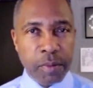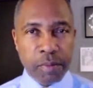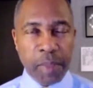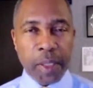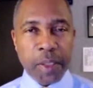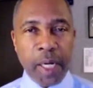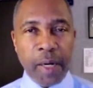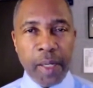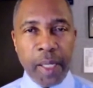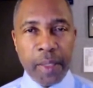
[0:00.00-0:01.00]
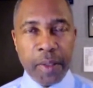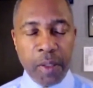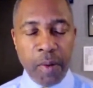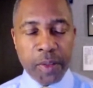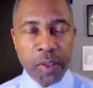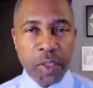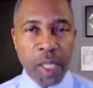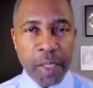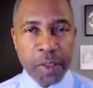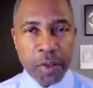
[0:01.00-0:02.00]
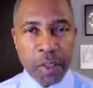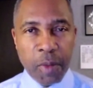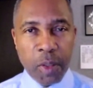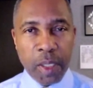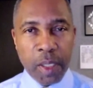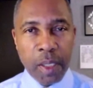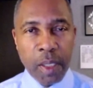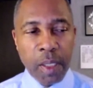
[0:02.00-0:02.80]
military and the U.S. intelligence community